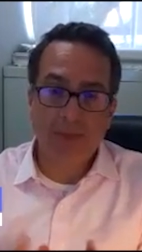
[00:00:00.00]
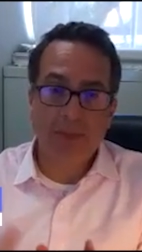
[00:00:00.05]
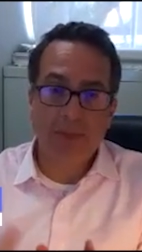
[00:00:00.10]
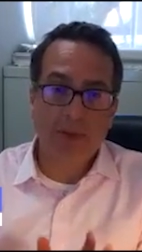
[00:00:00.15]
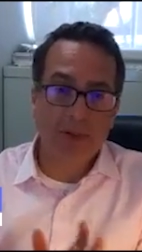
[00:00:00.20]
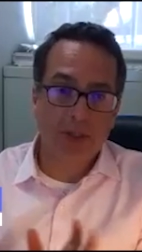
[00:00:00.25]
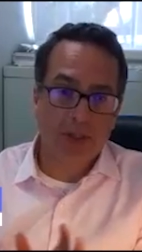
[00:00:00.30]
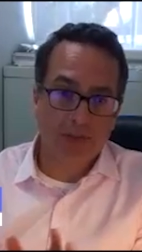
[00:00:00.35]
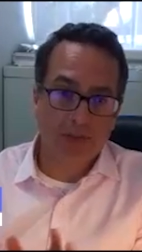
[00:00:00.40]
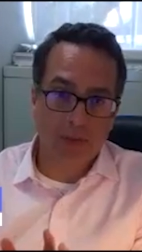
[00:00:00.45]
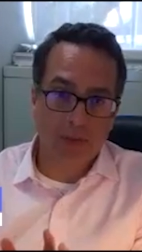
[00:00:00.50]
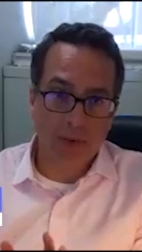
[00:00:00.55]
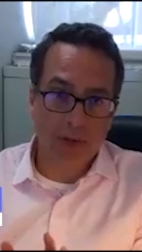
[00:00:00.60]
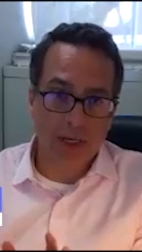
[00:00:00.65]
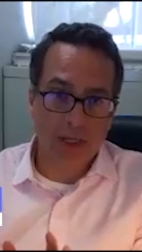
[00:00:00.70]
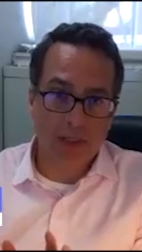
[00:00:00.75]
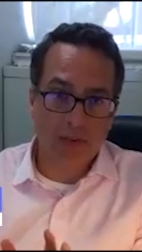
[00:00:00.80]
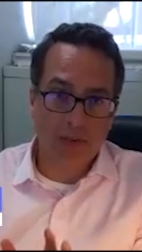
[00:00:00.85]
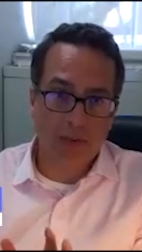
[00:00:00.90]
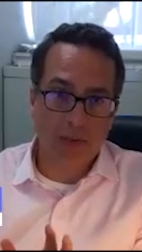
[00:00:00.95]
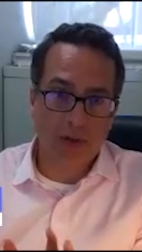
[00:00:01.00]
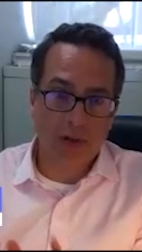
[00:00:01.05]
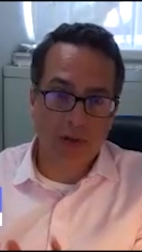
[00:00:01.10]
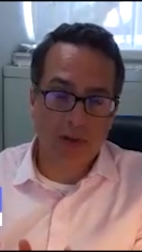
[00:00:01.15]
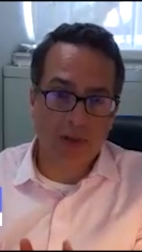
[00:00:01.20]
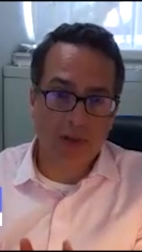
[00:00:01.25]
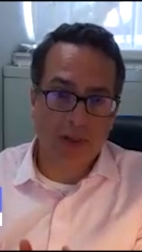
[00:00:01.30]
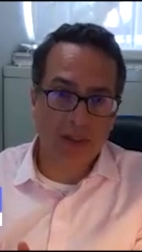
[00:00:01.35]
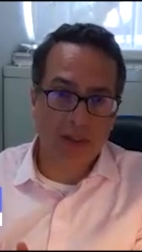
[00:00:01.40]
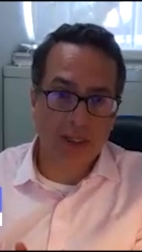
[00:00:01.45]
people in different ways. And one of
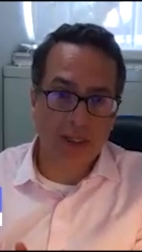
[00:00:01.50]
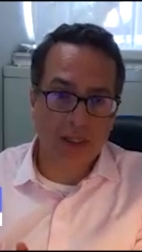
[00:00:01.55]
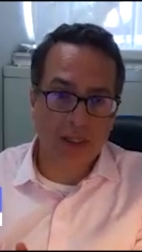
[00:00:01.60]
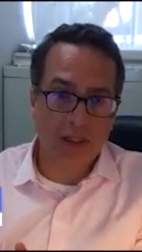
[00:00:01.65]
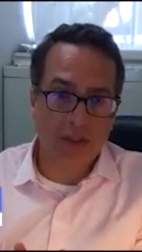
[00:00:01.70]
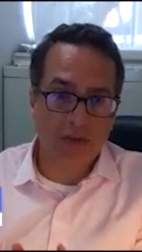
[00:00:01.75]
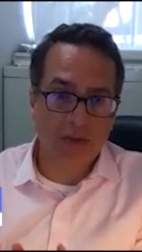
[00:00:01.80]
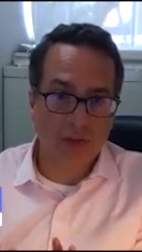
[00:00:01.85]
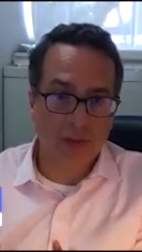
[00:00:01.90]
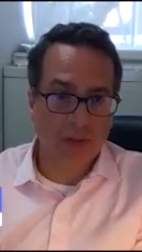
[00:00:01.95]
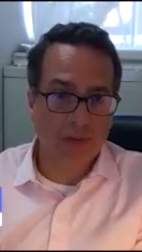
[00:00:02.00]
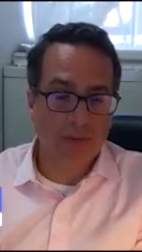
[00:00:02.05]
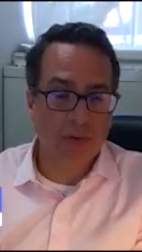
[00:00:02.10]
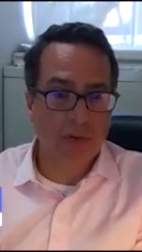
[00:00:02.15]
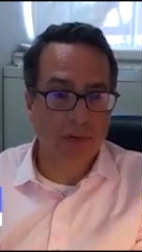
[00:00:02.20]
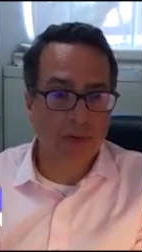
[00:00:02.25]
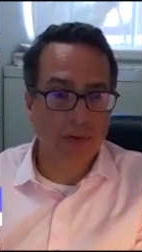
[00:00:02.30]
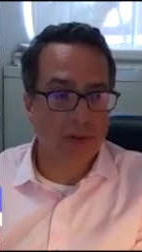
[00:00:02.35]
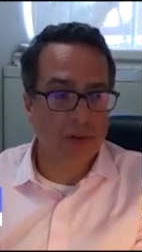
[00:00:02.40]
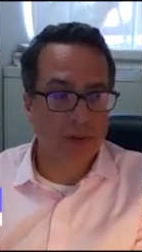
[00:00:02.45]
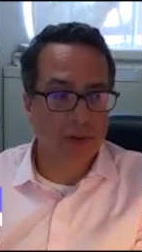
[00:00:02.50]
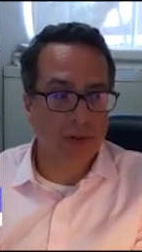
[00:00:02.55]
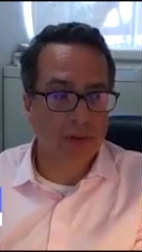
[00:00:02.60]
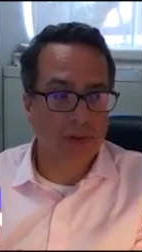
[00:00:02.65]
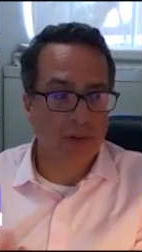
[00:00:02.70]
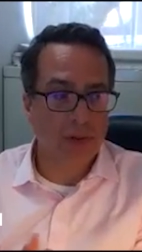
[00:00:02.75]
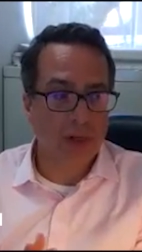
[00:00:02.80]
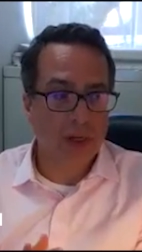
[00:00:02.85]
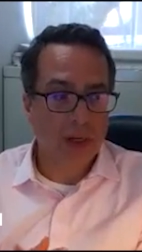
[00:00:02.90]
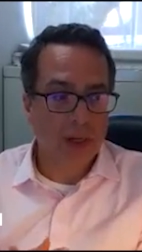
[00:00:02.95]
the things I think is really important
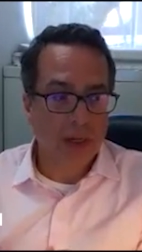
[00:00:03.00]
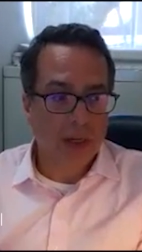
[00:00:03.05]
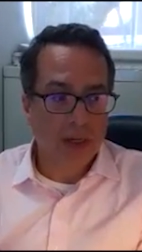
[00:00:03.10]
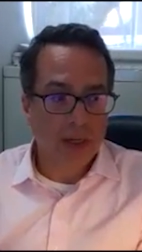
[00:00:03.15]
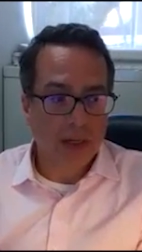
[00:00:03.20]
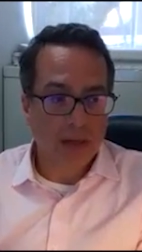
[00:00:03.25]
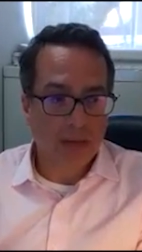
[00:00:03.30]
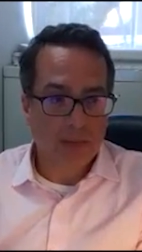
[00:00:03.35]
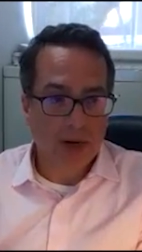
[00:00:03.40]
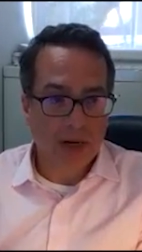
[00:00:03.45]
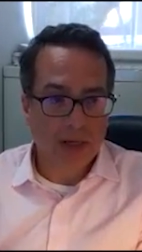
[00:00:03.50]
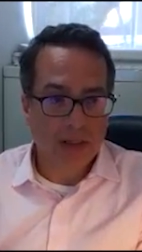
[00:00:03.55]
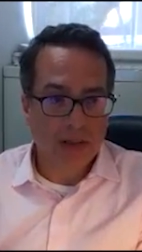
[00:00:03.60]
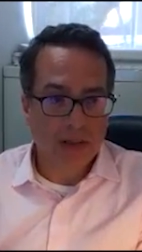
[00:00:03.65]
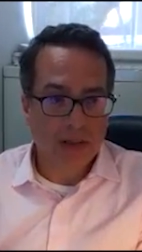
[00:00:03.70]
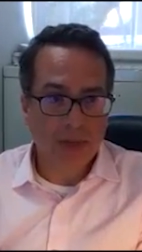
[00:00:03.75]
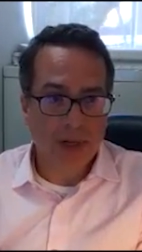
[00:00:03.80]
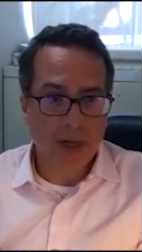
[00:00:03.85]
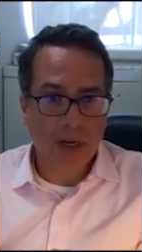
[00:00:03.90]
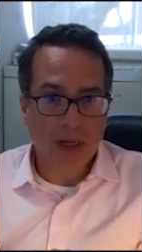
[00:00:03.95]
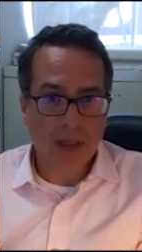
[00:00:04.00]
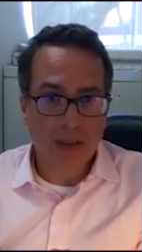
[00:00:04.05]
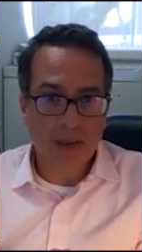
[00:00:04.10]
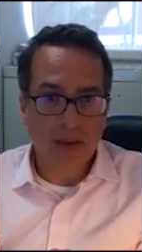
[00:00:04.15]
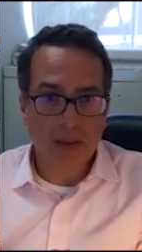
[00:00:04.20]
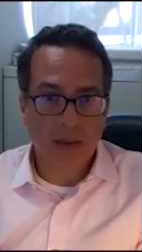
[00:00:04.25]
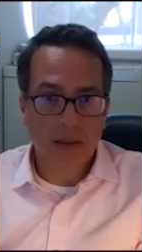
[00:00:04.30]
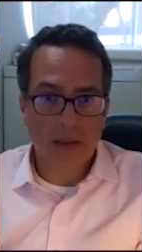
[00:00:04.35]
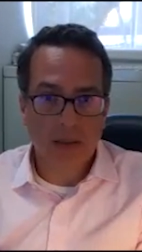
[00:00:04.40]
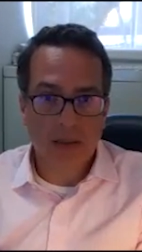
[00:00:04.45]
to impress
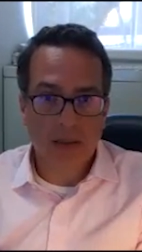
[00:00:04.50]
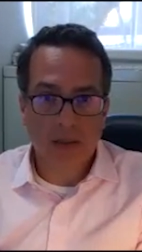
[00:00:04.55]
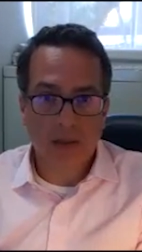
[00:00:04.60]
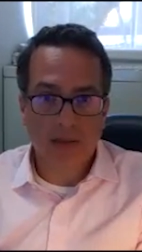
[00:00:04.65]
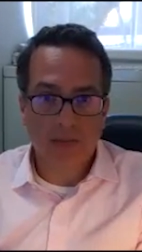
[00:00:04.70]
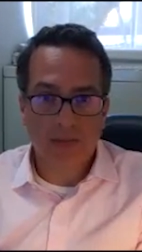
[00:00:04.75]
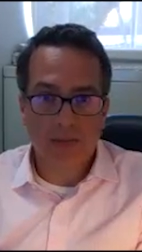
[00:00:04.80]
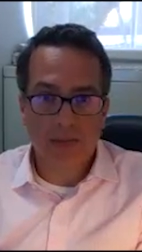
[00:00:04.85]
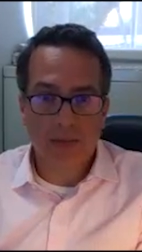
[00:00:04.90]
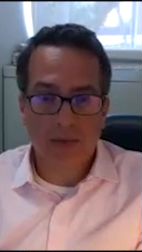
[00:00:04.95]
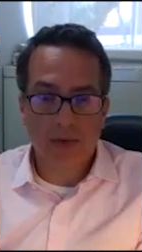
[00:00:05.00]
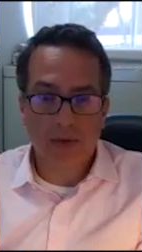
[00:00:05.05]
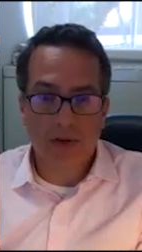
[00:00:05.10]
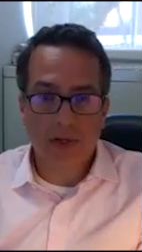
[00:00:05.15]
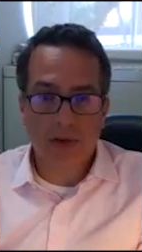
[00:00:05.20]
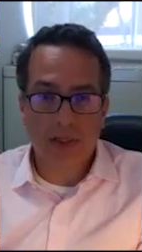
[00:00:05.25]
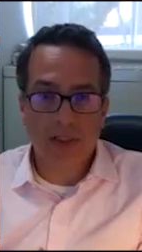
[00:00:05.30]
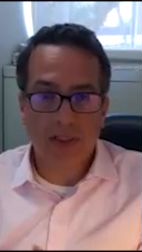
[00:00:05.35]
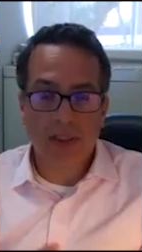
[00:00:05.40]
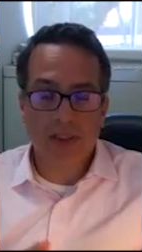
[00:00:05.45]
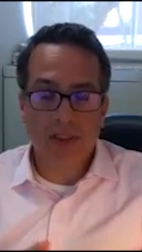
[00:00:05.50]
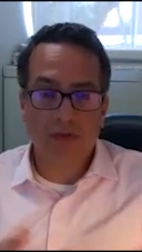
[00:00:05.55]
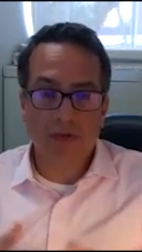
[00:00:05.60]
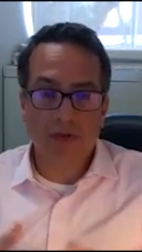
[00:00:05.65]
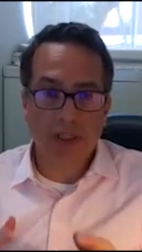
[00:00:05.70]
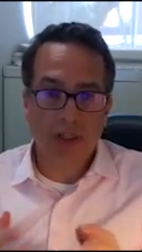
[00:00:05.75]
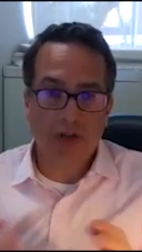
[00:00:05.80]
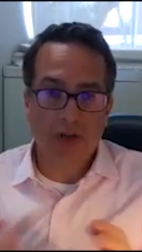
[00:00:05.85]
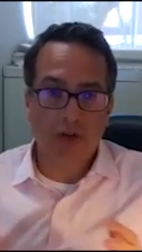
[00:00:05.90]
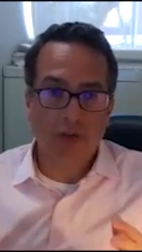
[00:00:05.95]
upon um, the audience is
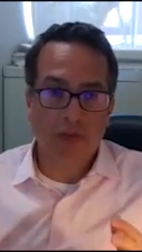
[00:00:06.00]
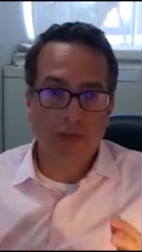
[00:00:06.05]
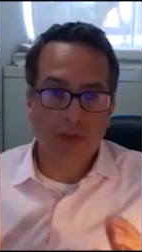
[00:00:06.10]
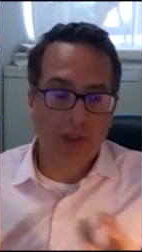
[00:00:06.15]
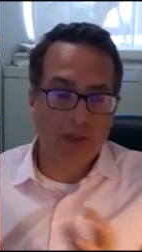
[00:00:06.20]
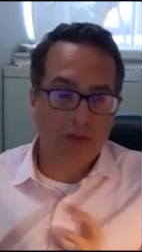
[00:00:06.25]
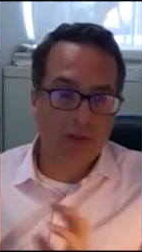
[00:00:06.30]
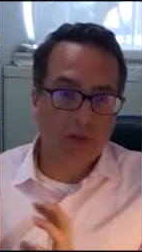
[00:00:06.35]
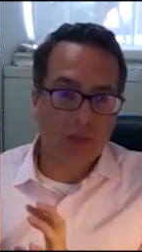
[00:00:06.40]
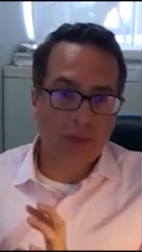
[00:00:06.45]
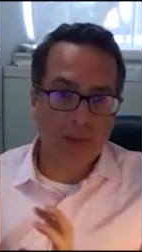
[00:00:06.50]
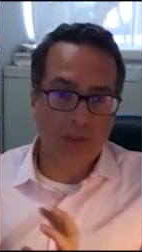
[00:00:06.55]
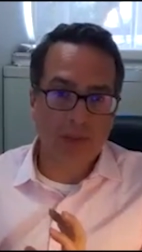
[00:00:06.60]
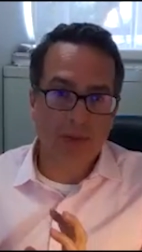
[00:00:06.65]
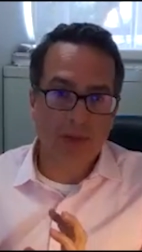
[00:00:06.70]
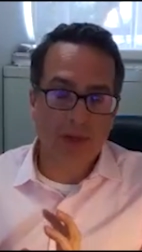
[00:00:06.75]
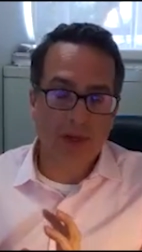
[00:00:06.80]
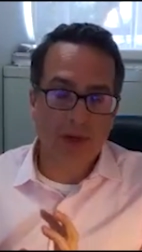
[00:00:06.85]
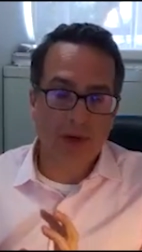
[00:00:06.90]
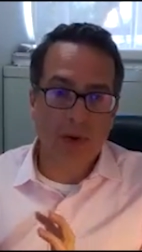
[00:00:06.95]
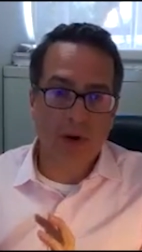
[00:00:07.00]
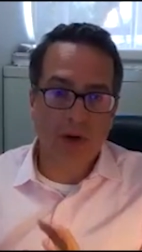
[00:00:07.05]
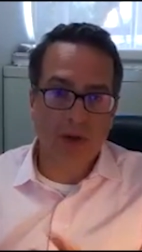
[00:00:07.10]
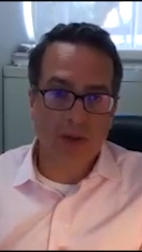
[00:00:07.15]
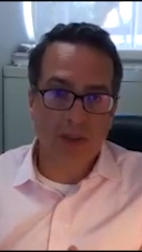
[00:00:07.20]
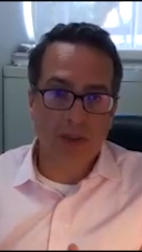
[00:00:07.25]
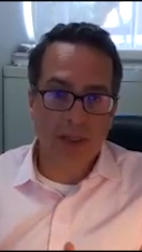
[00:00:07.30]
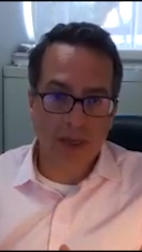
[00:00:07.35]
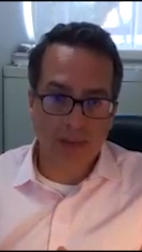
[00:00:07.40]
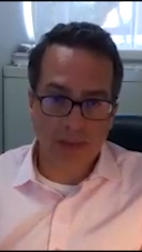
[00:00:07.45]
really you don't meet two people that walk
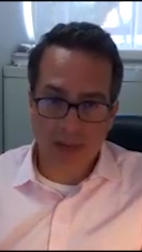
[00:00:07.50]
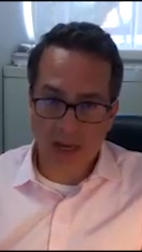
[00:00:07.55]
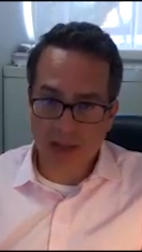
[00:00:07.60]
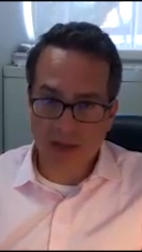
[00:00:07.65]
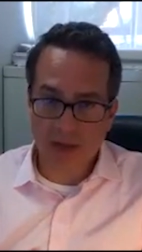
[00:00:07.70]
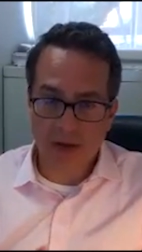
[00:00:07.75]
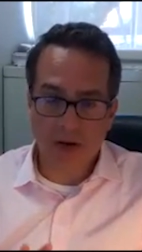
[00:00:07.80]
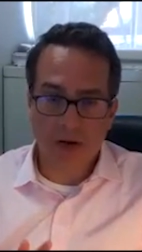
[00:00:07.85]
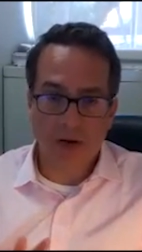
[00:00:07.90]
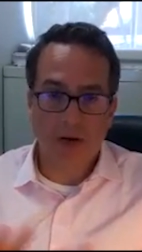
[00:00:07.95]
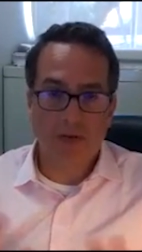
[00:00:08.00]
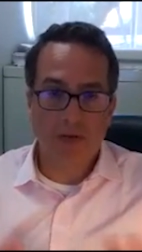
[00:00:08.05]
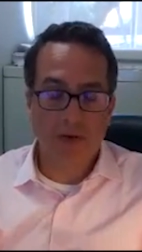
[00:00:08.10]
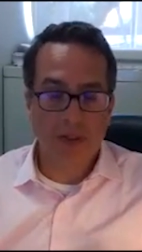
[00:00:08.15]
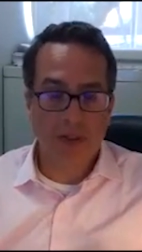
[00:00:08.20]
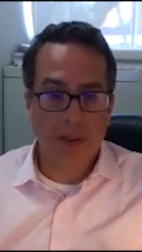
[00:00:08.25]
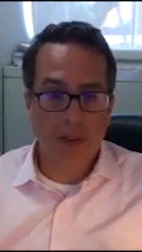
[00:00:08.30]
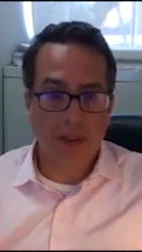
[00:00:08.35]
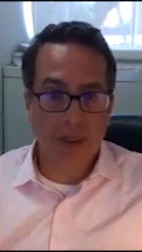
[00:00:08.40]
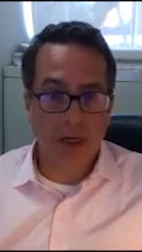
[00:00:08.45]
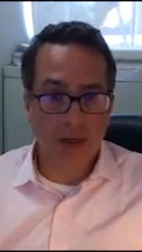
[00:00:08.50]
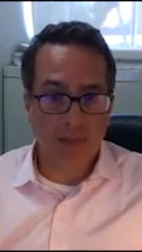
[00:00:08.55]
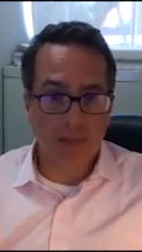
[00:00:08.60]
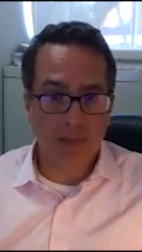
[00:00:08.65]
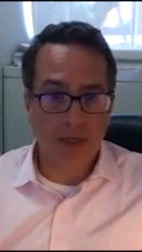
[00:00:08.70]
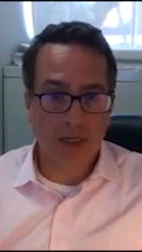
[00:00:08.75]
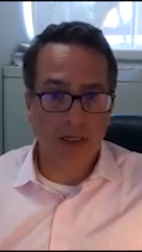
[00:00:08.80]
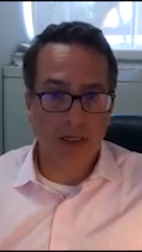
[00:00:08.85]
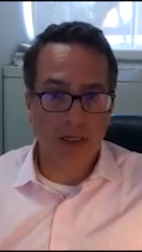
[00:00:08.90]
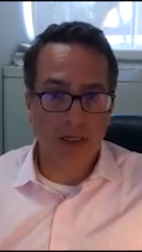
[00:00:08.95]
the same path. They all really
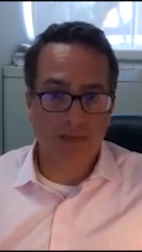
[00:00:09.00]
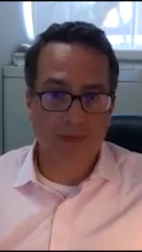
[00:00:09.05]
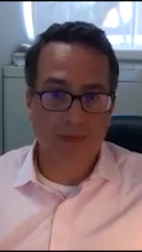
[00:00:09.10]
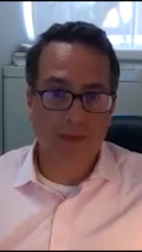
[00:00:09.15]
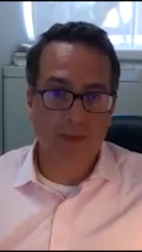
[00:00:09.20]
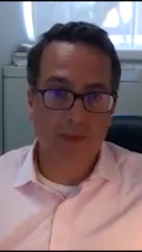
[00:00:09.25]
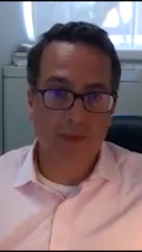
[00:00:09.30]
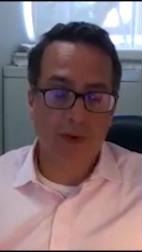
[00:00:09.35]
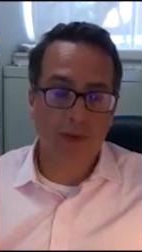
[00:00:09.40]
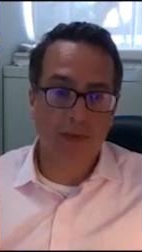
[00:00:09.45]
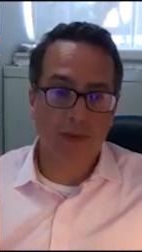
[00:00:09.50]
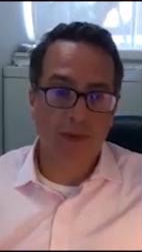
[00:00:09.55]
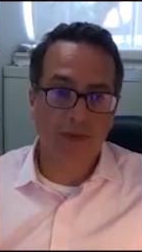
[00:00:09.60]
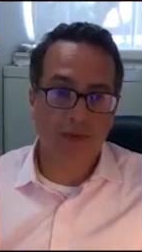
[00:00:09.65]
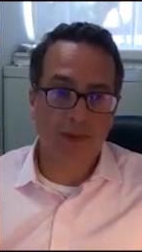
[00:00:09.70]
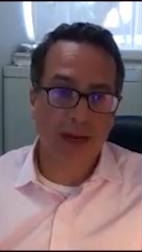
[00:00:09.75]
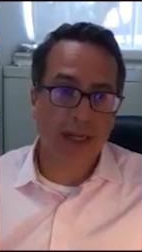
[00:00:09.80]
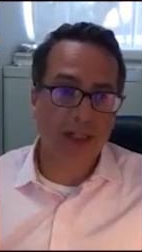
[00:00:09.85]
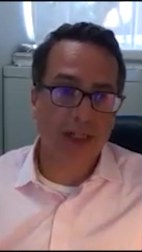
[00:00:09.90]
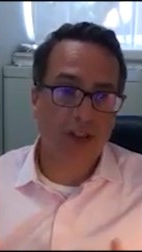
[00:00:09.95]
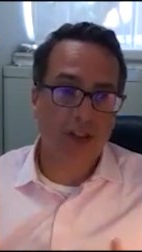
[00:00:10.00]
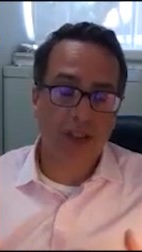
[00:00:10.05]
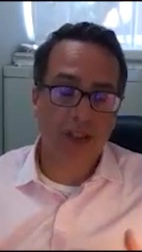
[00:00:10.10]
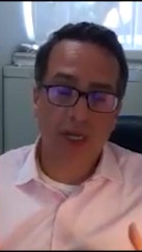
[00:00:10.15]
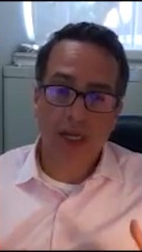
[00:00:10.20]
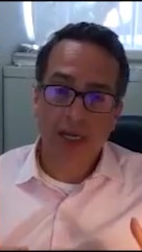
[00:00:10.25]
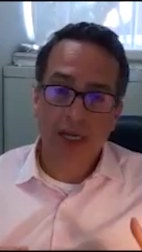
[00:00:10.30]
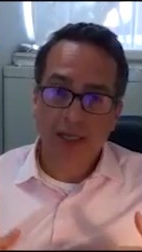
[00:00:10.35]
come in different forms and fashions.